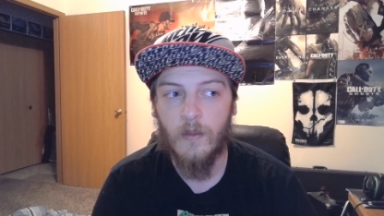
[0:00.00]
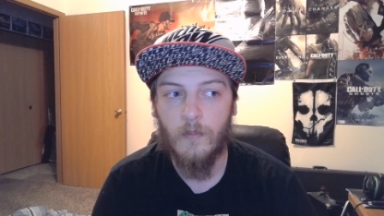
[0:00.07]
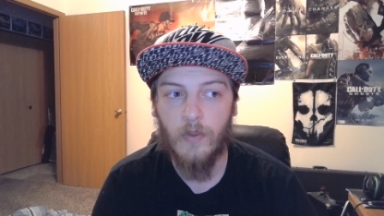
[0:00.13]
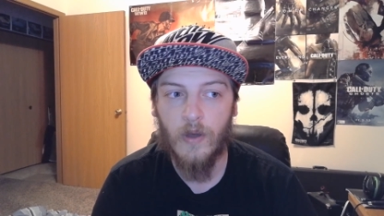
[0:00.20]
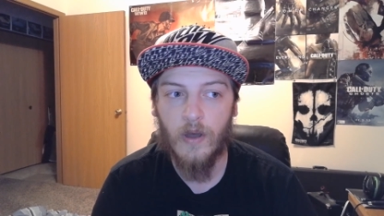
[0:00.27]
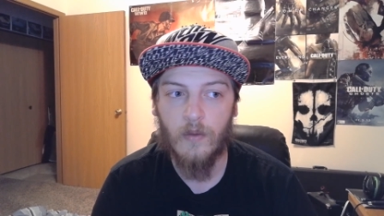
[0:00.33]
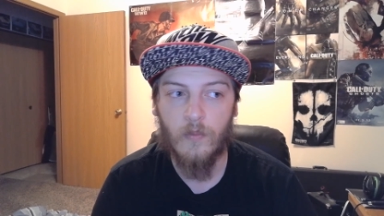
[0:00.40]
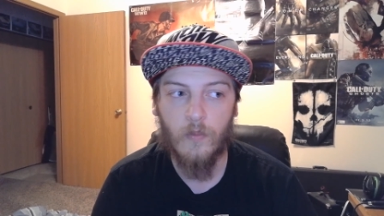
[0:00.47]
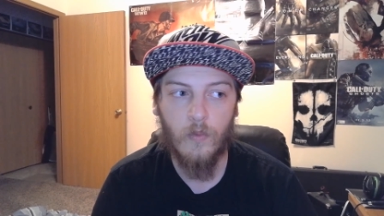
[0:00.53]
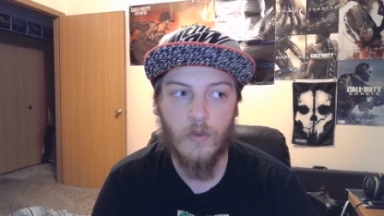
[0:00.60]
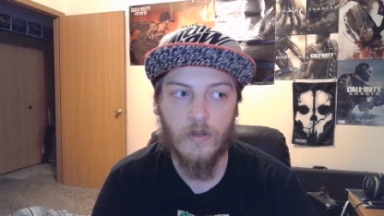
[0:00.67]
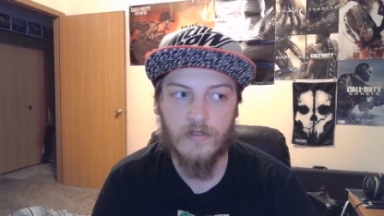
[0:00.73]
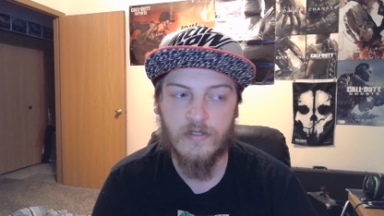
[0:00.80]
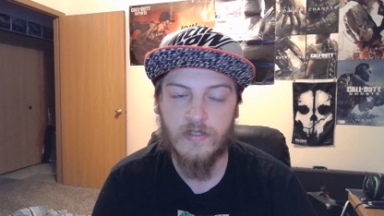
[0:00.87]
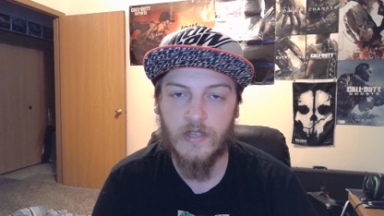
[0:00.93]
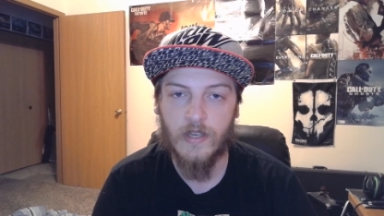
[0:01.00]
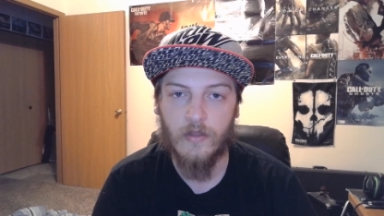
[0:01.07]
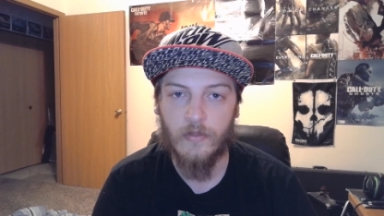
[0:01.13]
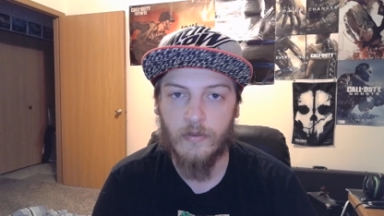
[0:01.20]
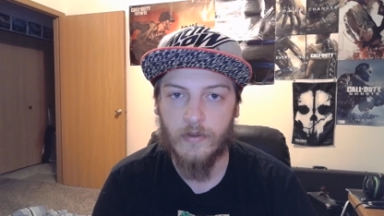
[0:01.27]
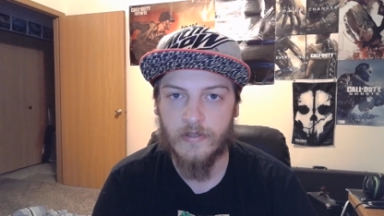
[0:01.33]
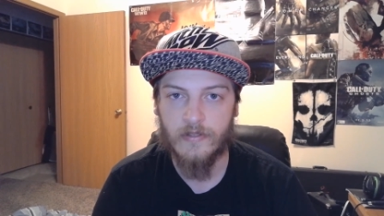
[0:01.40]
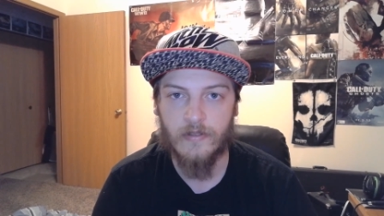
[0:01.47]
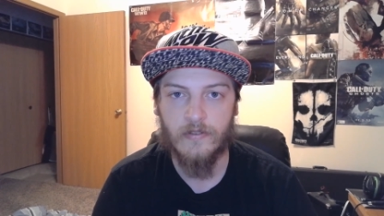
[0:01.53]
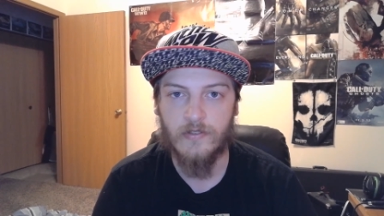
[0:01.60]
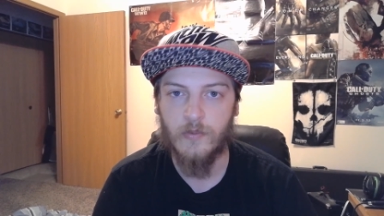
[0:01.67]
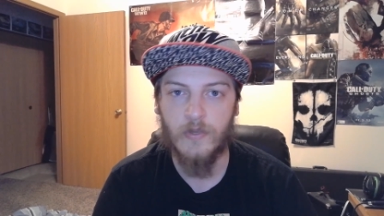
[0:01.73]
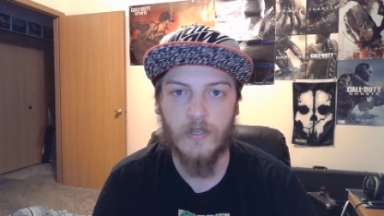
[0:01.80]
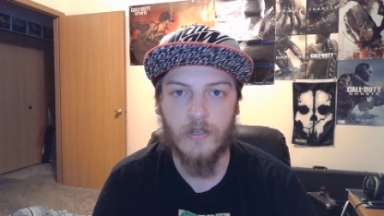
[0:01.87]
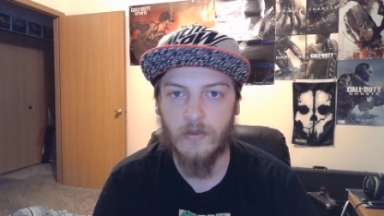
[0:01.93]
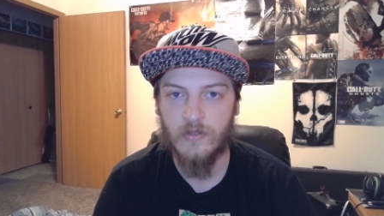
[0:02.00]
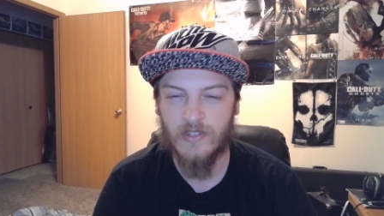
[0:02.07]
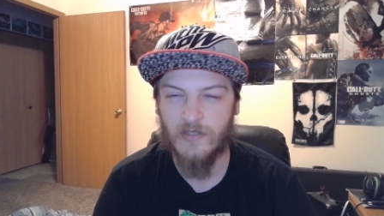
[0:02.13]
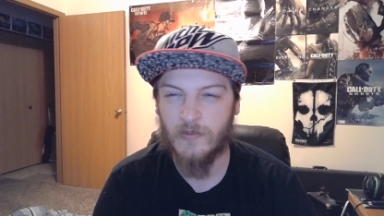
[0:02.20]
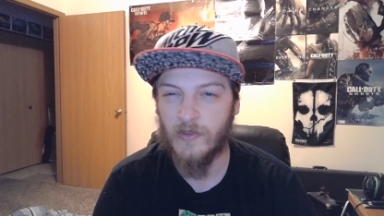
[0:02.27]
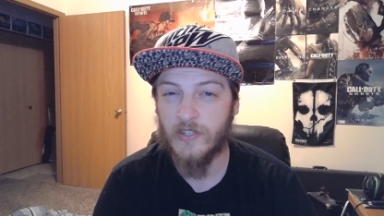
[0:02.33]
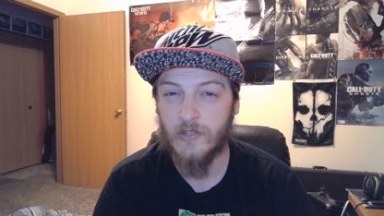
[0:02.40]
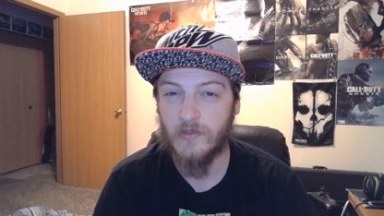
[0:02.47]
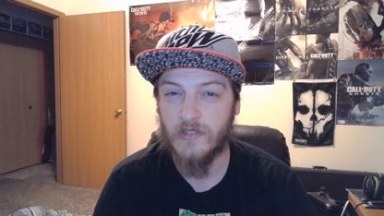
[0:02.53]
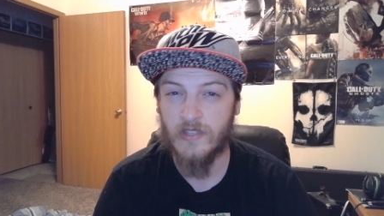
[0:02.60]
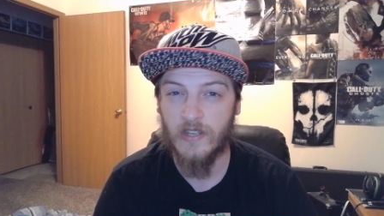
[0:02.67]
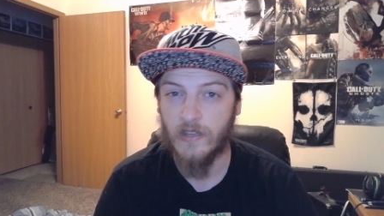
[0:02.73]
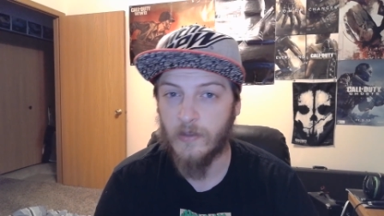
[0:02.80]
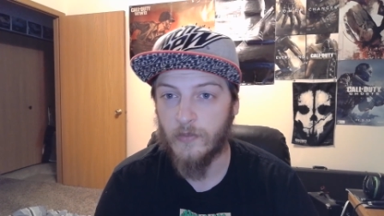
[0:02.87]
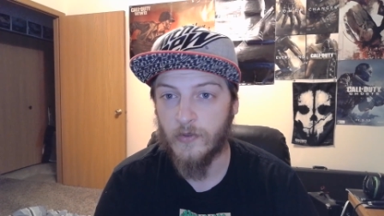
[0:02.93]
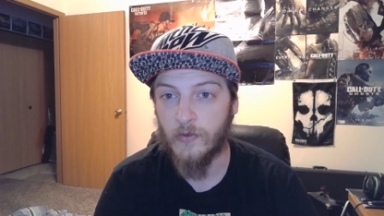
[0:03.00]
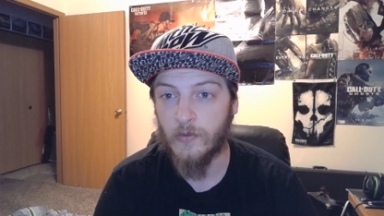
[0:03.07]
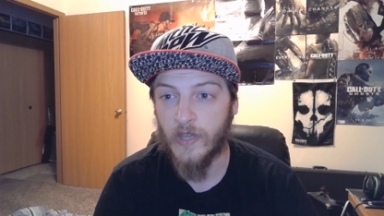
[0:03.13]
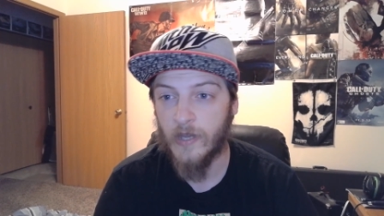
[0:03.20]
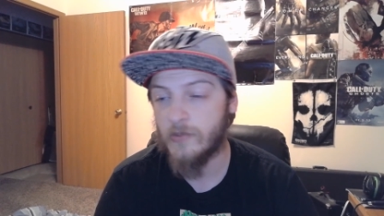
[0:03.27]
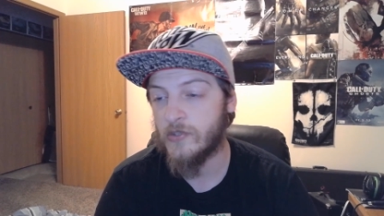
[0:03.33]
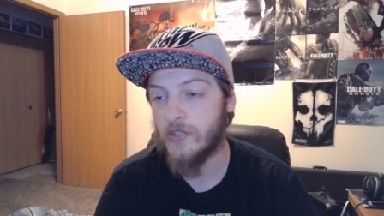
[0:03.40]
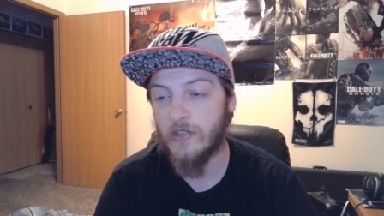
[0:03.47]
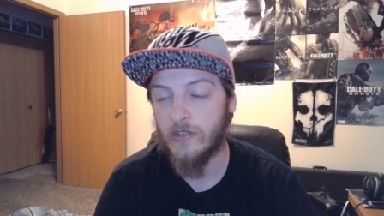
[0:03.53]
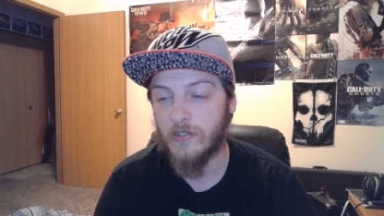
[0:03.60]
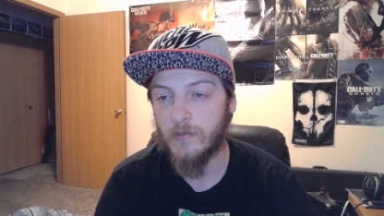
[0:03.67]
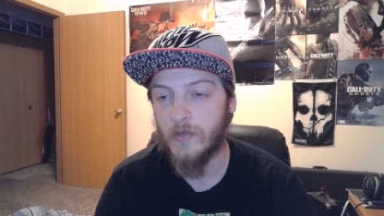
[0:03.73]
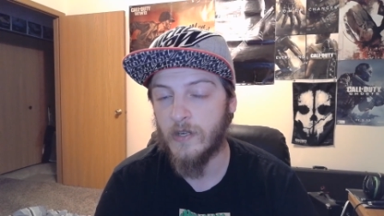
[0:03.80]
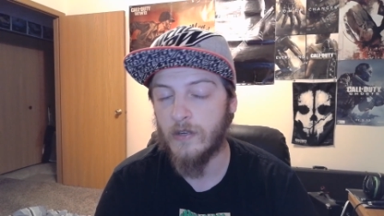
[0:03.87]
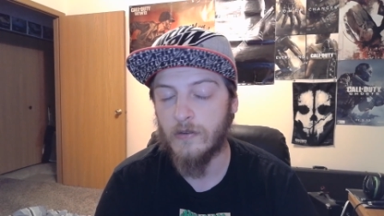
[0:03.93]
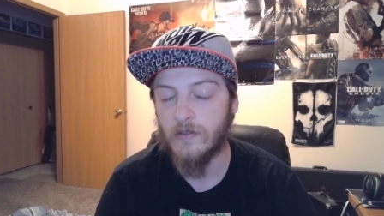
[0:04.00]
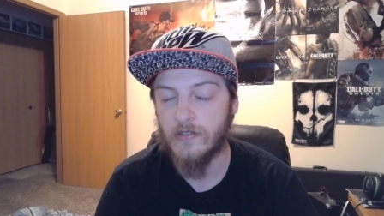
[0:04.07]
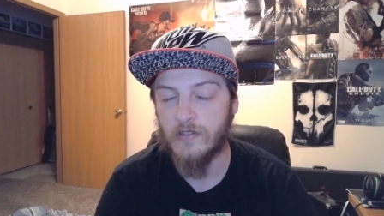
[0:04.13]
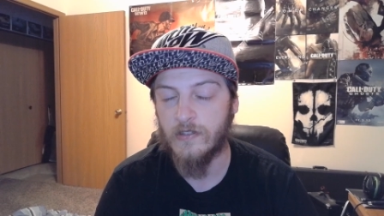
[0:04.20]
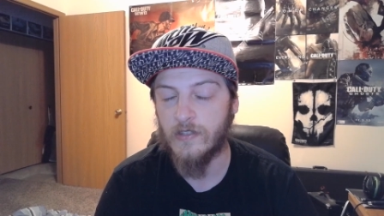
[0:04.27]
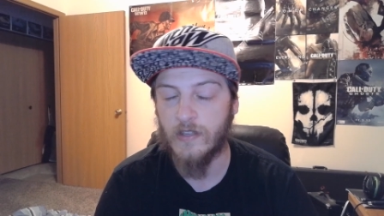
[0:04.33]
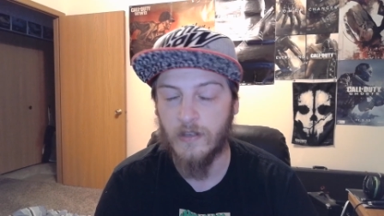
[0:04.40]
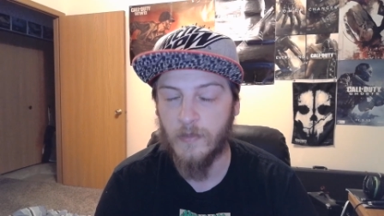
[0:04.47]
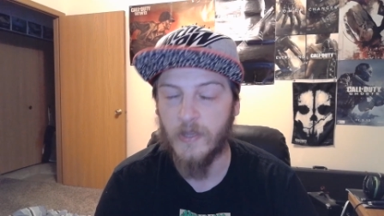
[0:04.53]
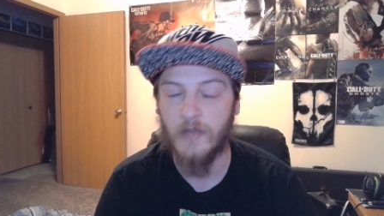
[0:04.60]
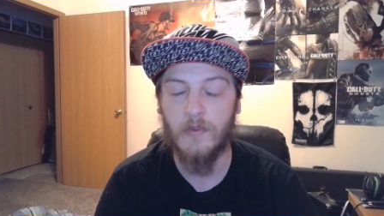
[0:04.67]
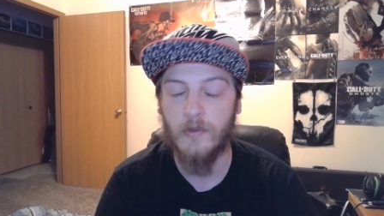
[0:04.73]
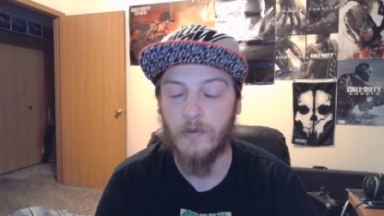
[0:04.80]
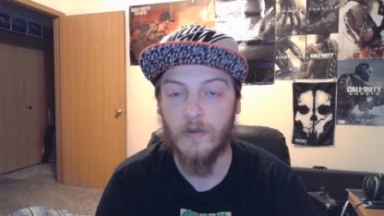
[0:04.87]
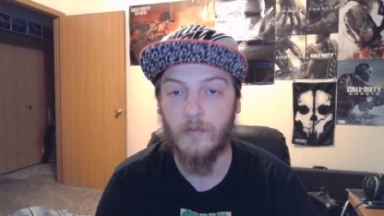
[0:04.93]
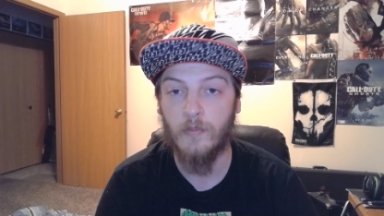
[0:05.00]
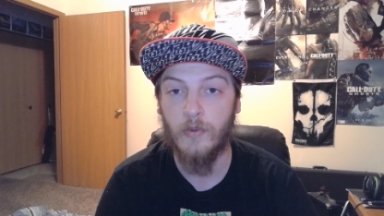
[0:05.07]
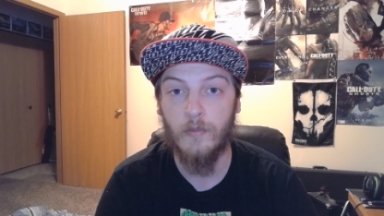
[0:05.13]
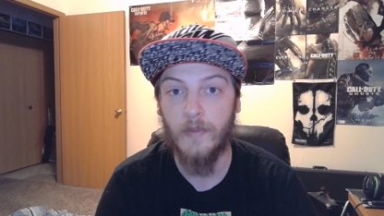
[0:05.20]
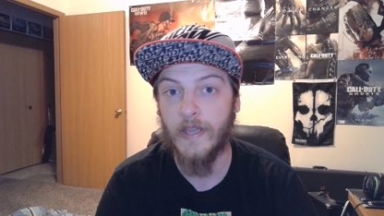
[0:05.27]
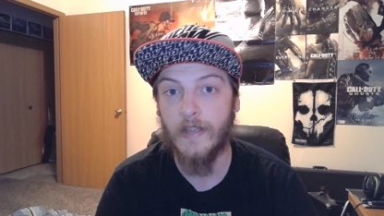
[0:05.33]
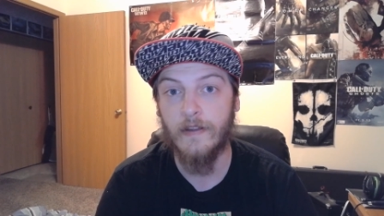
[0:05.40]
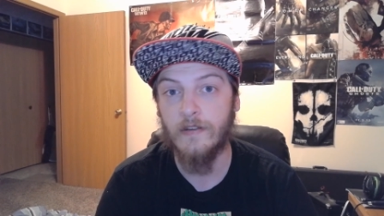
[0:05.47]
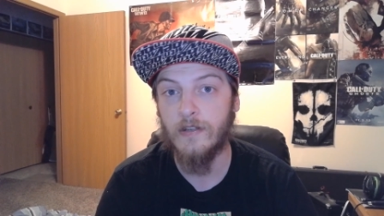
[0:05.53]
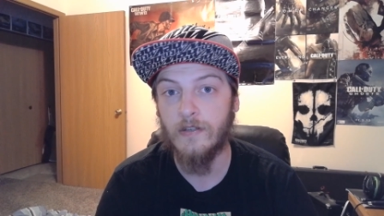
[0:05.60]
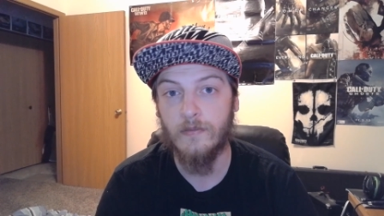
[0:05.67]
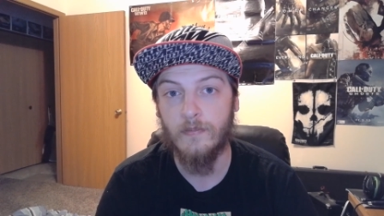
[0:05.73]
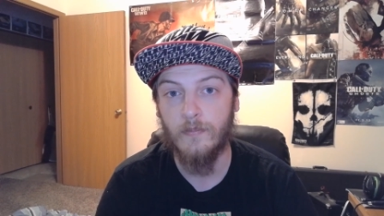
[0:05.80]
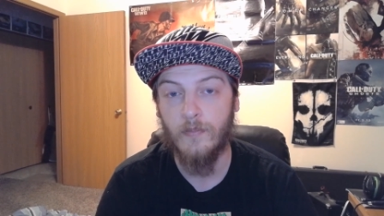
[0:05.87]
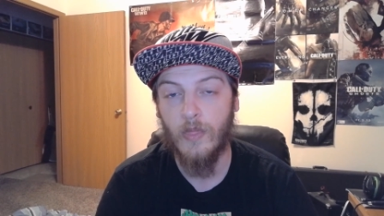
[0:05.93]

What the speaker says: But we'll see how the rest of this week goes, especially with setting up the new capture card tomorrow, because it's going to make me want to pull my hair out.